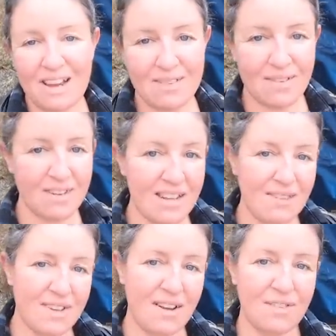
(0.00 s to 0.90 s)
I've never
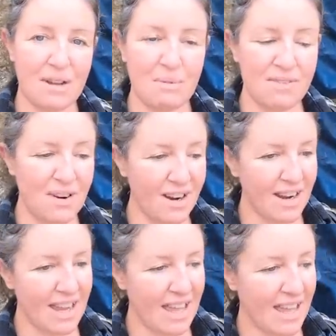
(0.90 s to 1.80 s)
lived off-grid
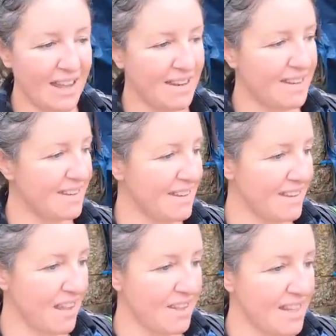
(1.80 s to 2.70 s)
before, and
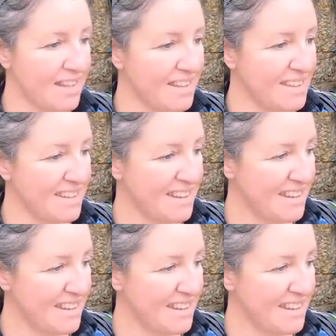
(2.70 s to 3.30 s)
it's all these